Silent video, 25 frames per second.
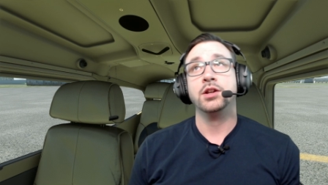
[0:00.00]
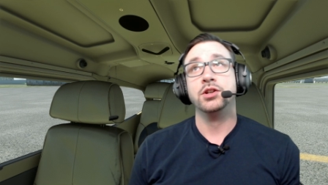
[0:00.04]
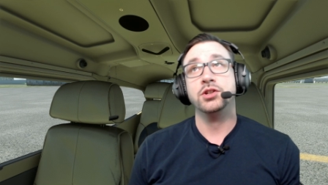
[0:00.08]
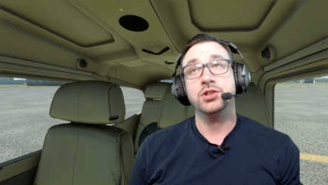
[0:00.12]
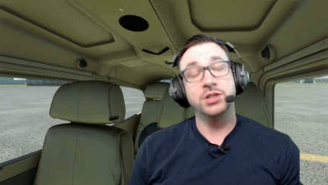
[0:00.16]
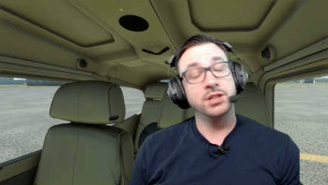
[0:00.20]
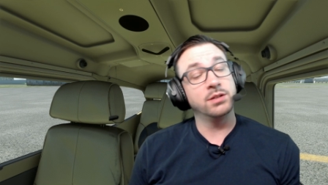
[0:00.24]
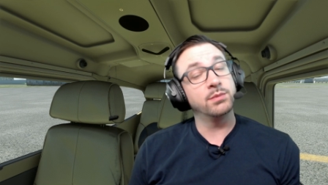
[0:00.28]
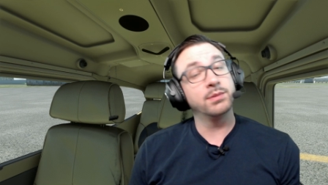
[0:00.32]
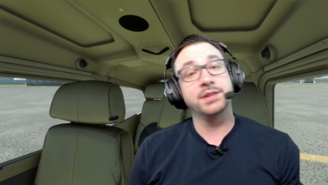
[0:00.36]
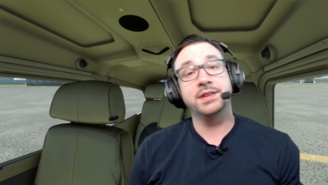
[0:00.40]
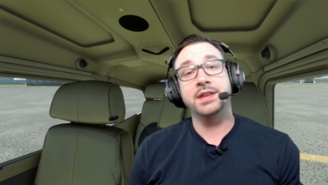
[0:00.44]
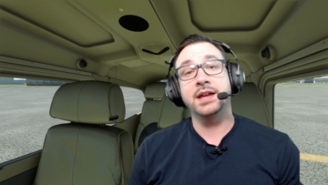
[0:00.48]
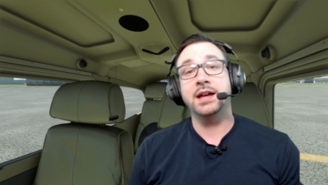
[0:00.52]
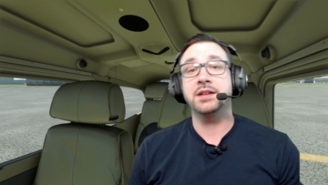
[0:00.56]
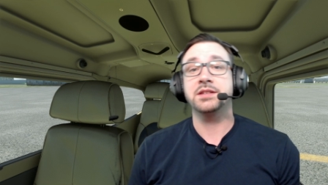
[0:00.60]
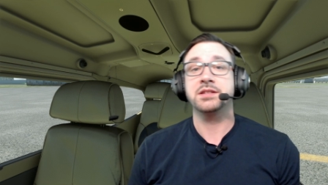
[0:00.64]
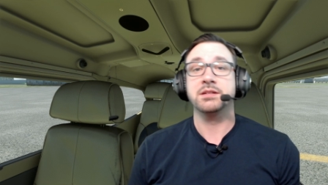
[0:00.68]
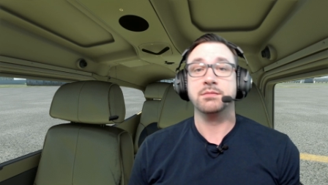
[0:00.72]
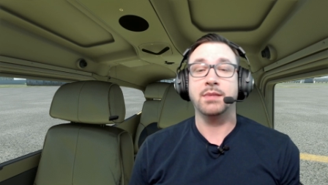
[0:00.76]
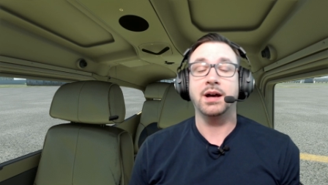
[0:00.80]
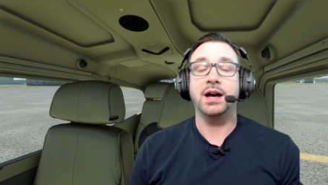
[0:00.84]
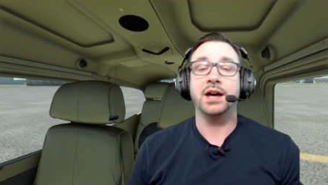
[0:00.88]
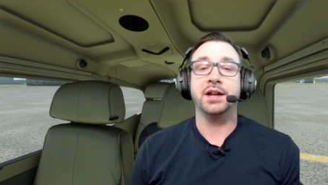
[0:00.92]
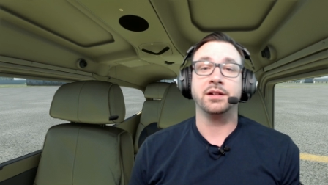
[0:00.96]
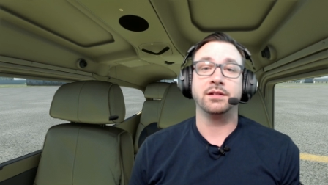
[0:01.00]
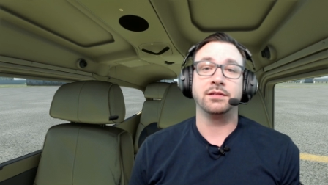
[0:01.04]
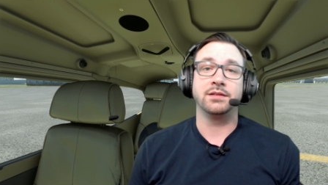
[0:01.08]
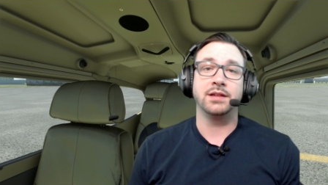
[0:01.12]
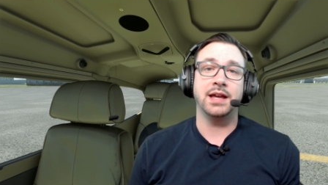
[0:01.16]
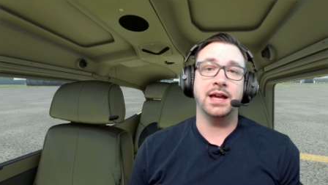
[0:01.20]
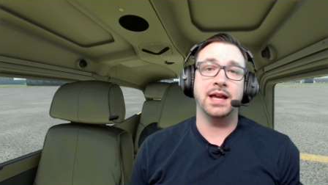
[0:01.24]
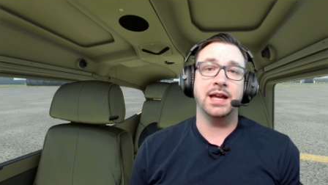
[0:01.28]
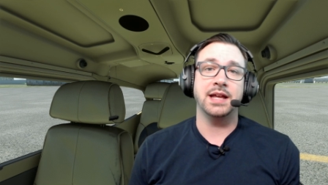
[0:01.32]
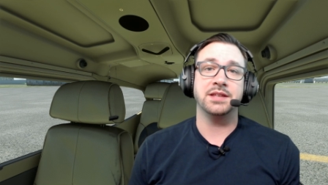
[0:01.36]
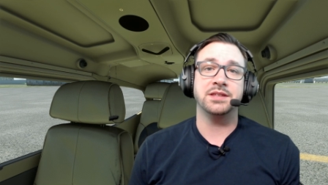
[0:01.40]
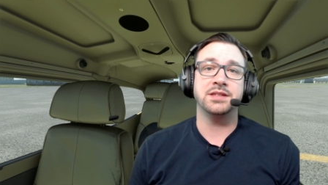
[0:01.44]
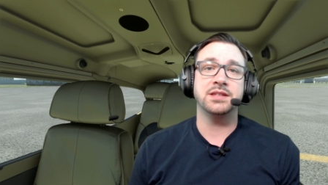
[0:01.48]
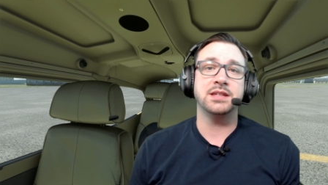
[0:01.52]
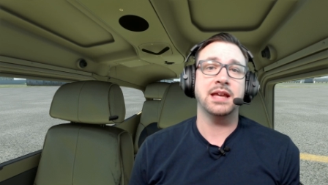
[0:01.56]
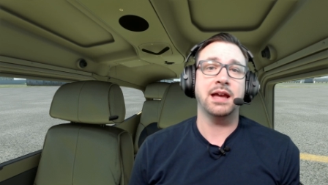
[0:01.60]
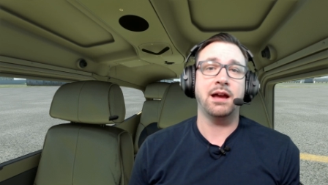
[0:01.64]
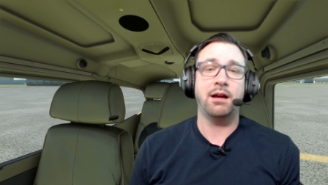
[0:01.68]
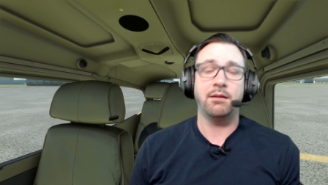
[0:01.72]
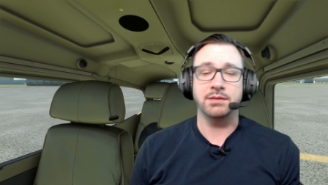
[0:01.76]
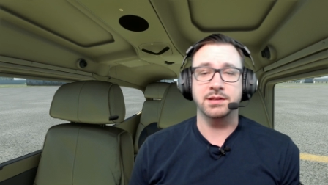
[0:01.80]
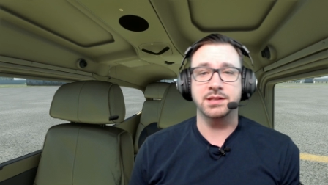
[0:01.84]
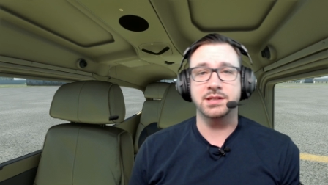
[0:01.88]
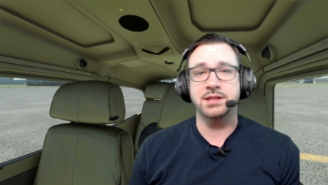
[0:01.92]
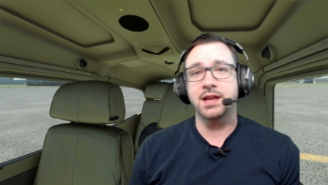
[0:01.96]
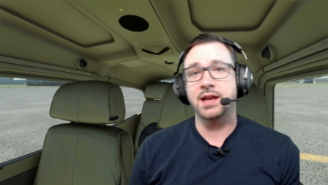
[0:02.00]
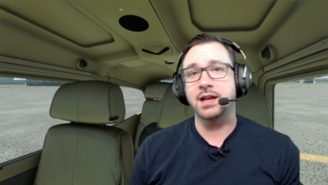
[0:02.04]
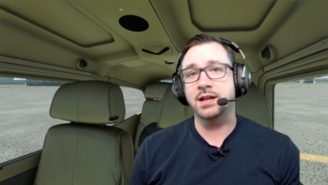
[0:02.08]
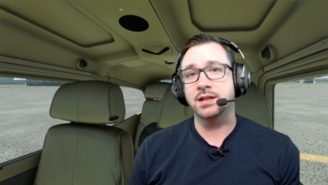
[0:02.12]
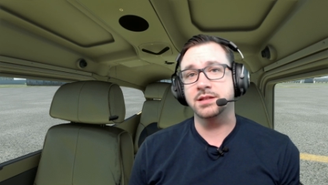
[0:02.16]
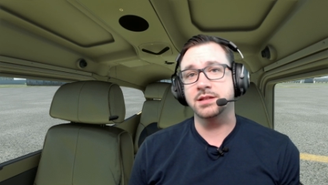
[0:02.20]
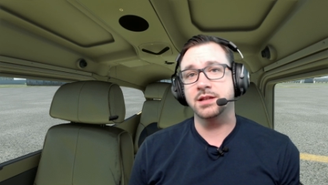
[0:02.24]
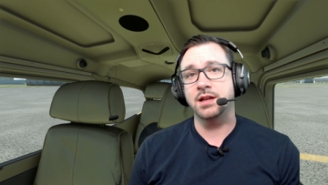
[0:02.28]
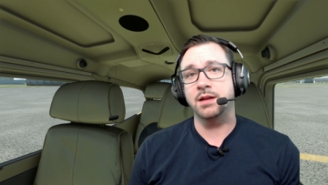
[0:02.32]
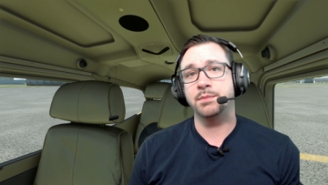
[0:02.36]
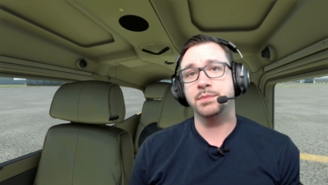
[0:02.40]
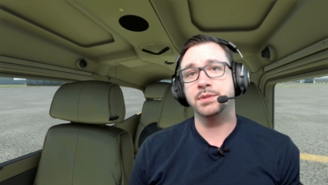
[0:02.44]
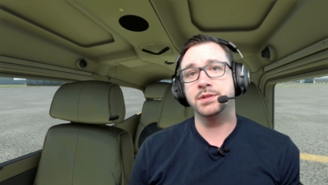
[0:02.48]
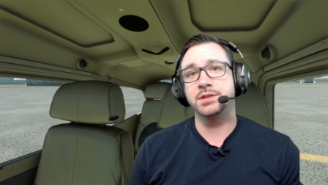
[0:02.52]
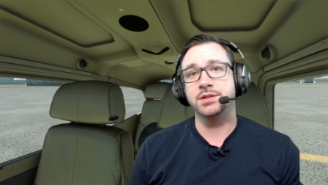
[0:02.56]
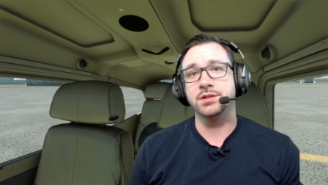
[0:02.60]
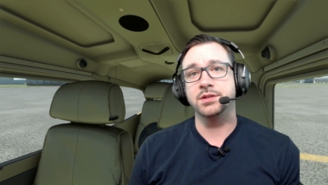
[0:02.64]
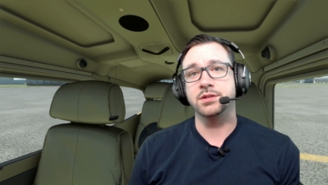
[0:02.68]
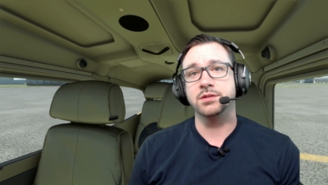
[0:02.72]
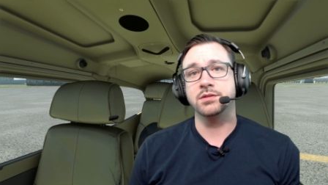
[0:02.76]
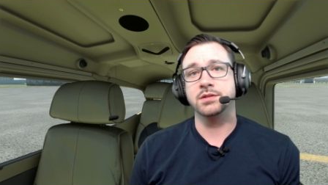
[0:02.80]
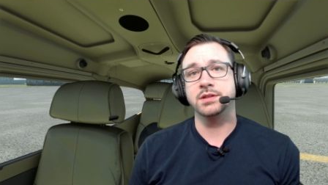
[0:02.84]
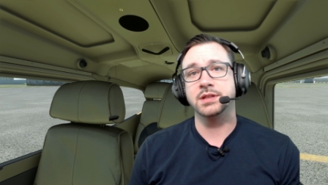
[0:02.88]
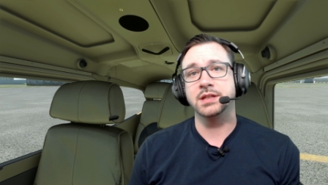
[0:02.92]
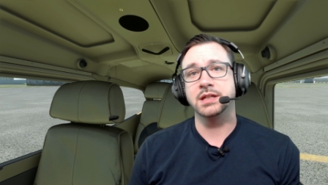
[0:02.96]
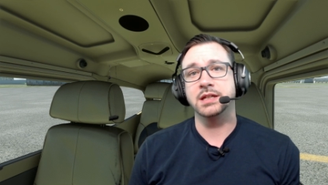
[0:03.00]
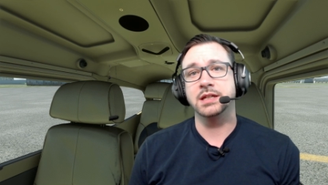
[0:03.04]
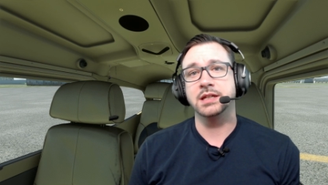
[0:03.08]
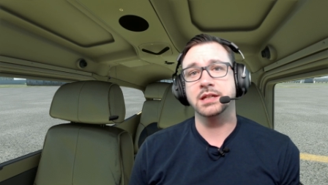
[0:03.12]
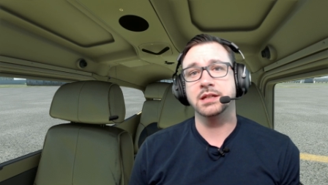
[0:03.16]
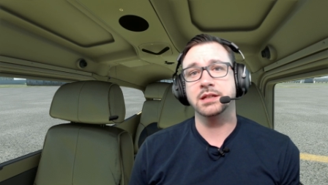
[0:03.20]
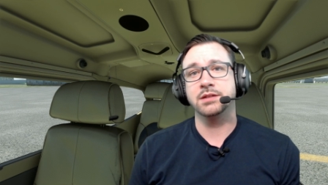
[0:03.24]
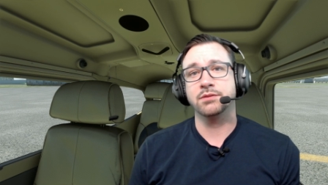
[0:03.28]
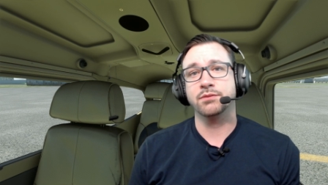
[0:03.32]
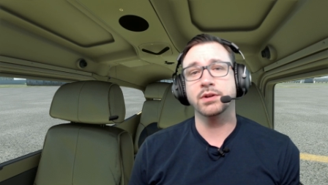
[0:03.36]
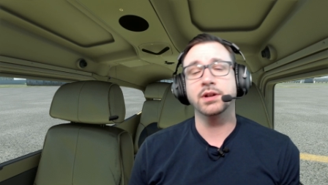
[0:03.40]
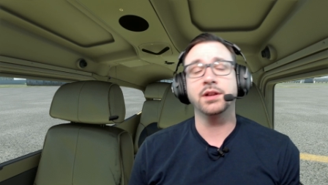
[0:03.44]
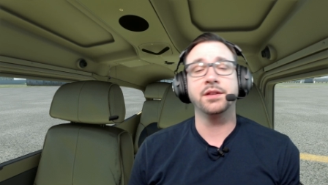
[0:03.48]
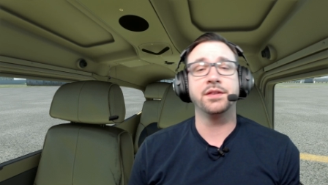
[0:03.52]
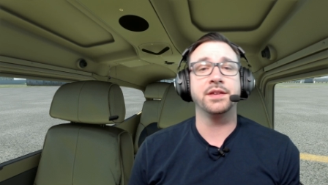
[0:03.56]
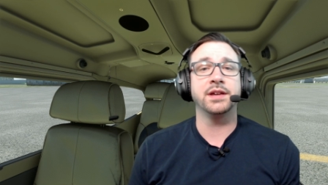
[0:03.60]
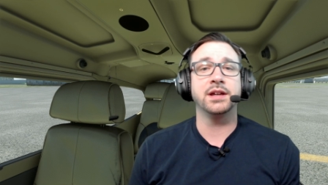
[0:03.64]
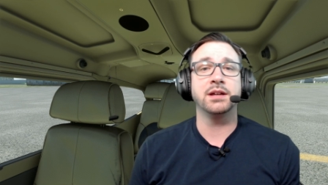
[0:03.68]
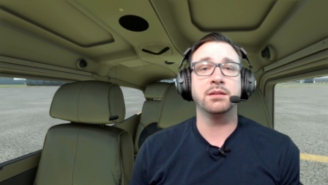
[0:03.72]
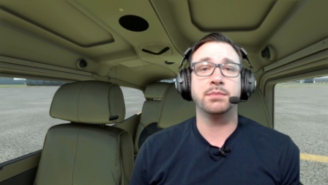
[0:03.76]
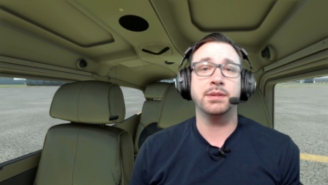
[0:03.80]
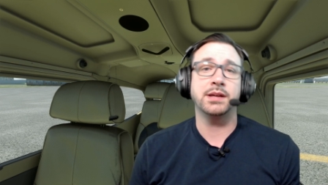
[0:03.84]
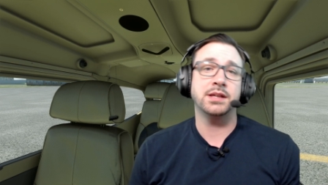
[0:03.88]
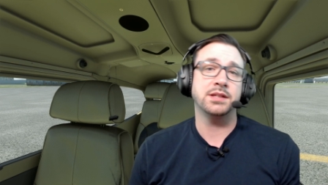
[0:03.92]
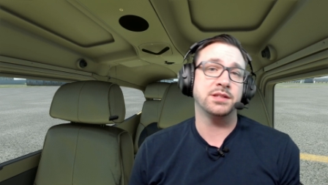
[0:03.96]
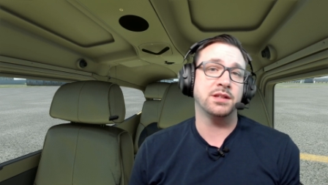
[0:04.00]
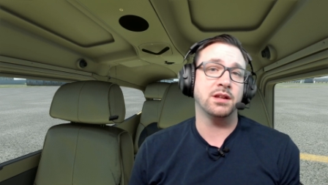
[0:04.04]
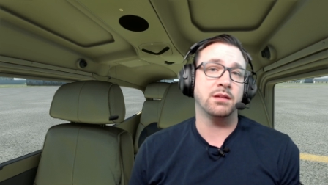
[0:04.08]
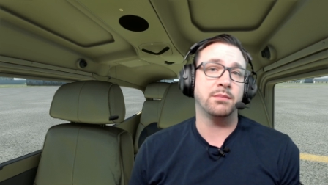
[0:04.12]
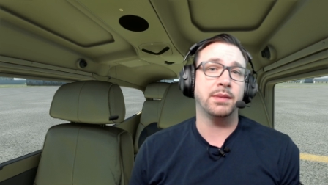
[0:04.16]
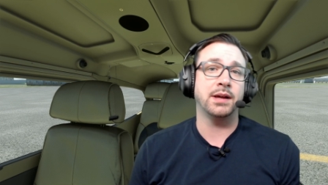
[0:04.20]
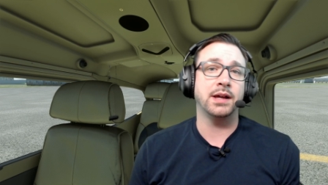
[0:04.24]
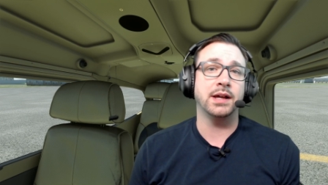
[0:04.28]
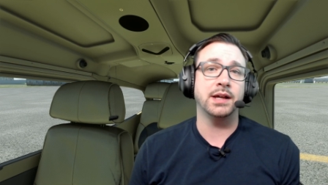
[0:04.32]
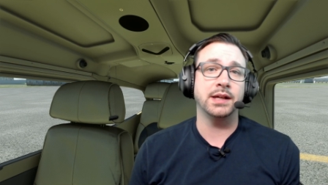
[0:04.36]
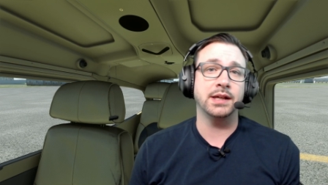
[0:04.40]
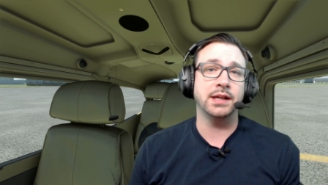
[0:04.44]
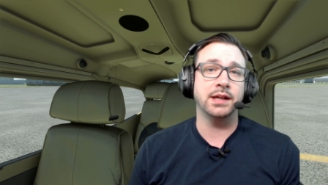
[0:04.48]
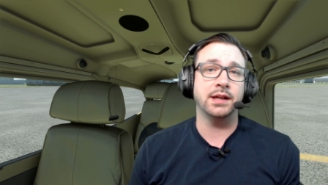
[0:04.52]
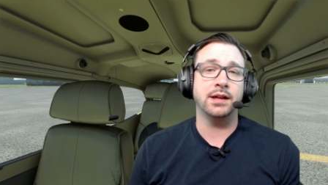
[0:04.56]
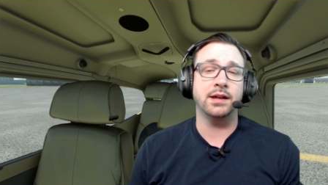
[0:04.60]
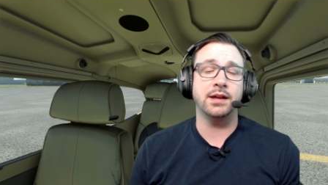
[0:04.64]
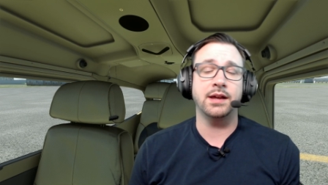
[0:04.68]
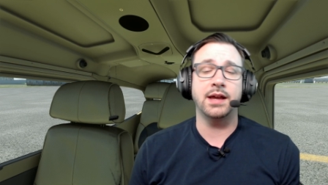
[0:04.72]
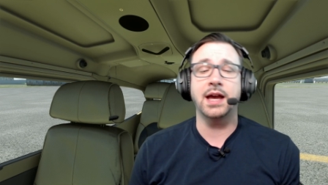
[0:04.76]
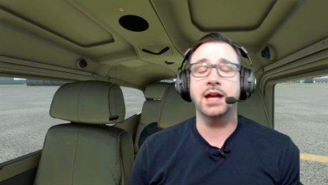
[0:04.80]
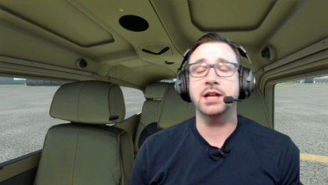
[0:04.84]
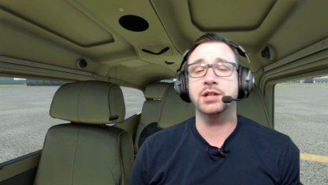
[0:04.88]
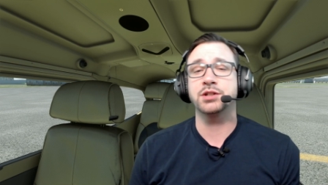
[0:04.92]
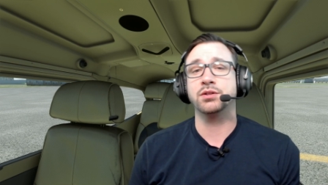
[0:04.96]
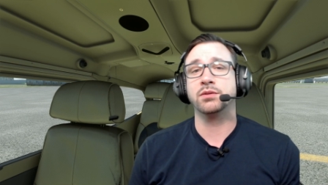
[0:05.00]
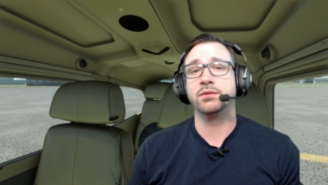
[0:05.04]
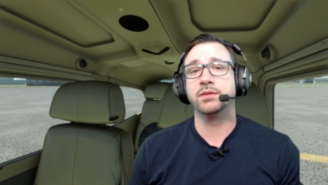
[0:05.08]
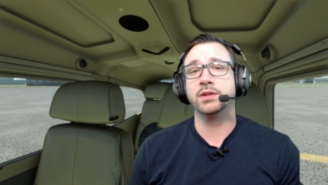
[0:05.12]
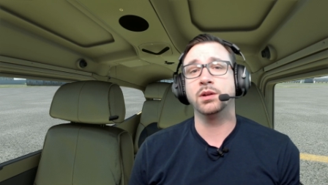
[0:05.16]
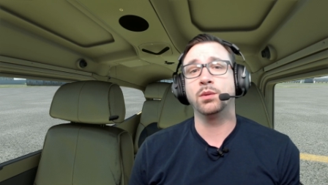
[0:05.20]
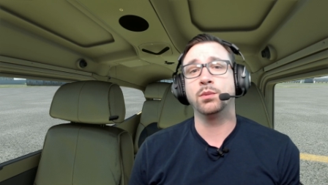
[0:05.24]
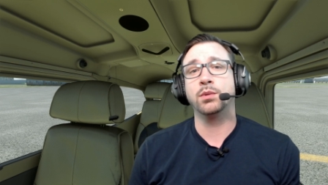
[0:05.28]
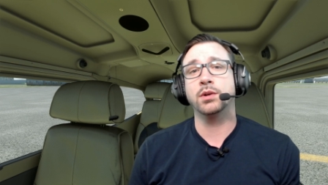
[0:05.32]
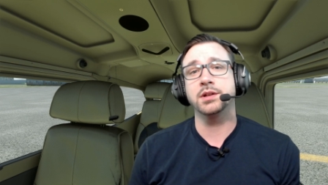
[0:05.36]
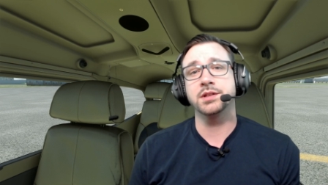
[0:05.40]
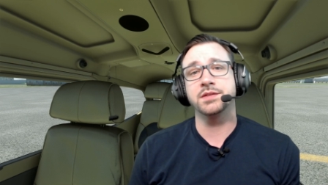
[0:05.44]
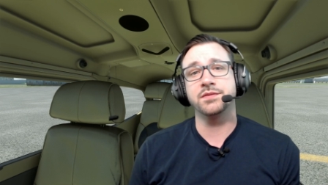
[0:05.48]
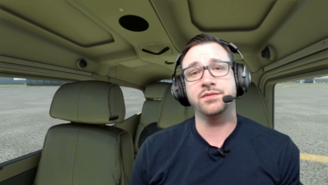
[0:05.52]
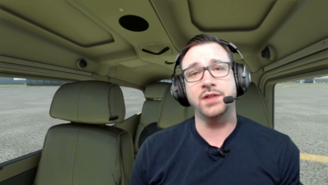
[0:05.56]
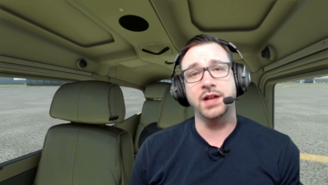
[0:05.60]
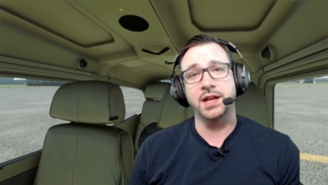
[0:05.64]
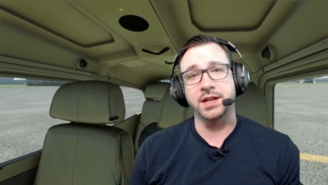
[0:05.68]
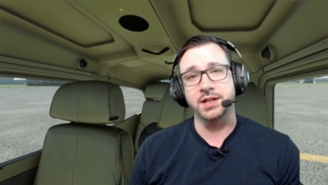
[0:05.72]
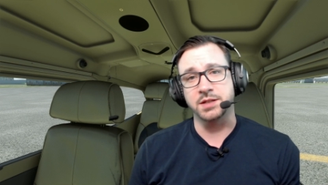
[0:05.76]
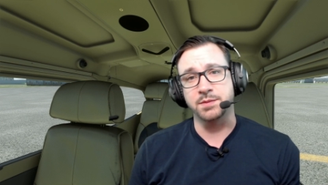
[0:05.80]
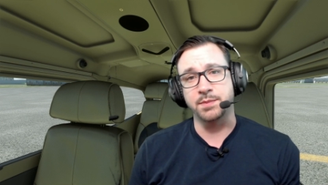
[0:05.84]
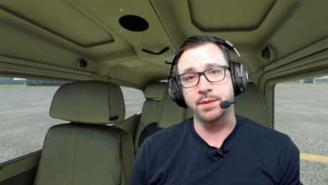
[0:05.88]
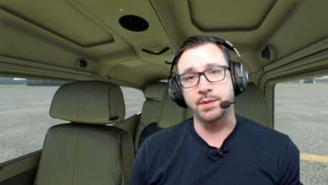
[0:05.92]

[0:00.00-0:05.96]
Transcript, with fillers: G1000 model and see how it stacks up to the real thing based on my actual real-world flight